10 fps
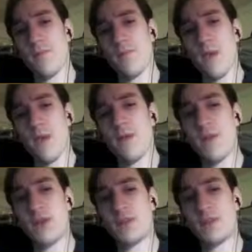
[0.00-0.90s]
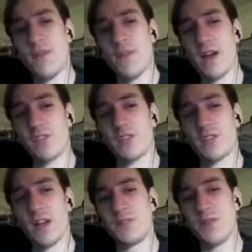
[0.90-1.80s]
I'm not a huge fan of the
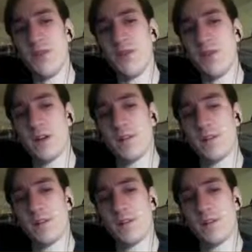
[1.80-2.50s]
Transmute artifacts.